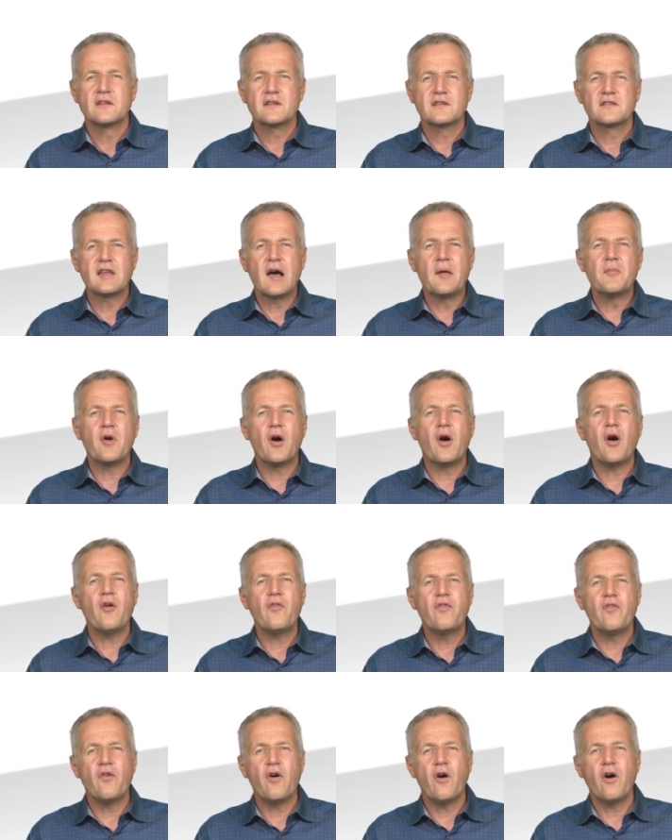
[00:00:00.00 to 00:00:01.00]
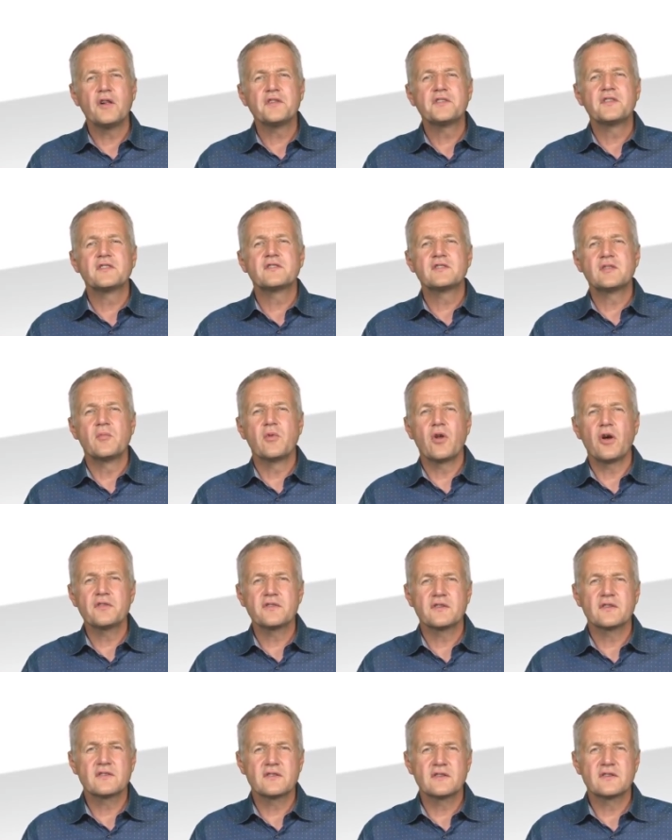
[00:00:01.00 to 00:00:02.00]
The sum of all system
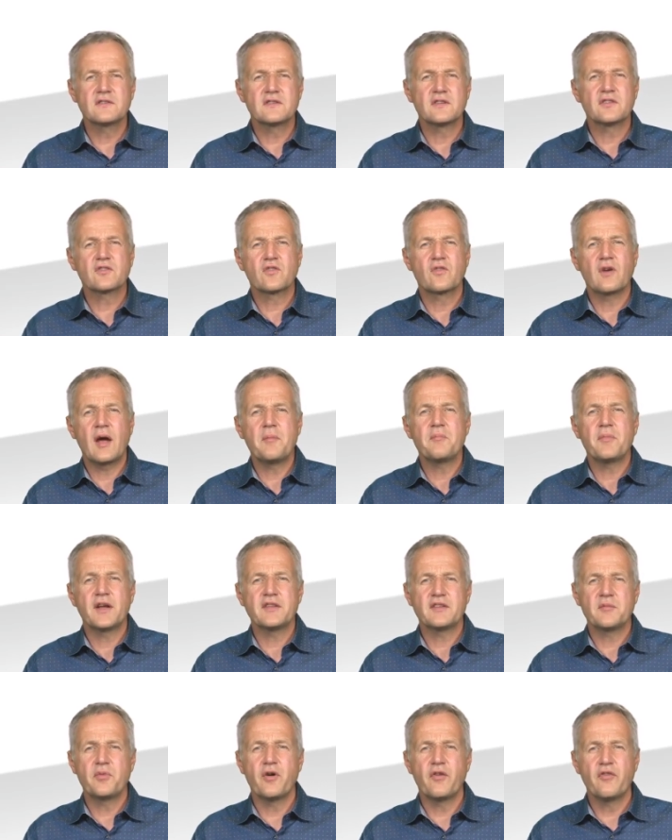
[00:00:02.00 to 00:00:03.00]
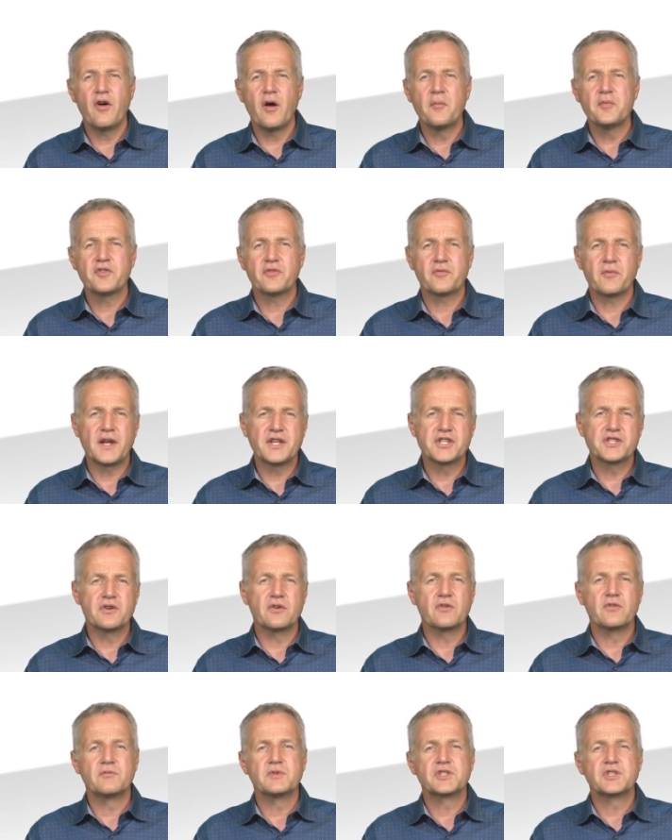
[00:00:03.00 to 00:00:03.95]
losses is described by the performance ratio,